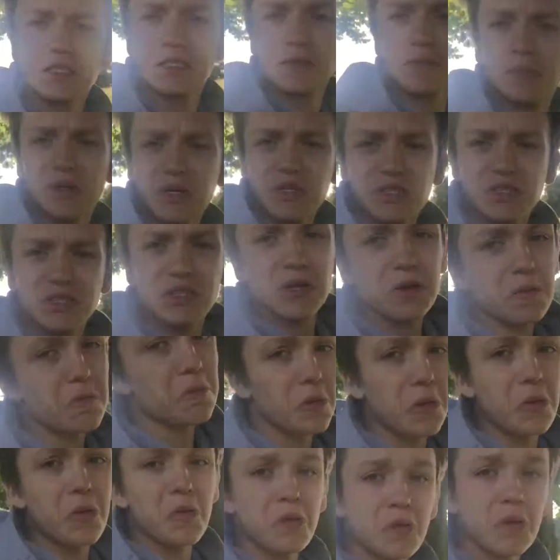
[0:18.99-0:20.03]
to the bus stop
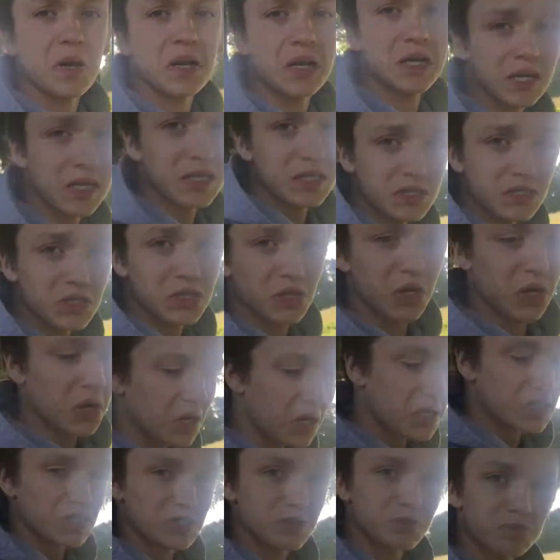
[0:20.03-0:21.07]
or when I get to
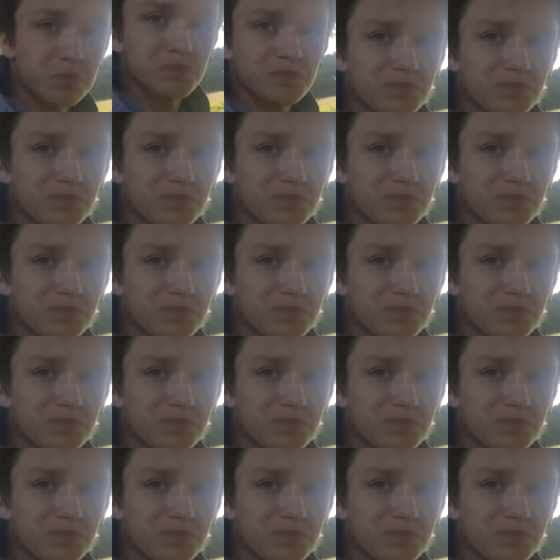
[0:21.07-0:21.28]
college.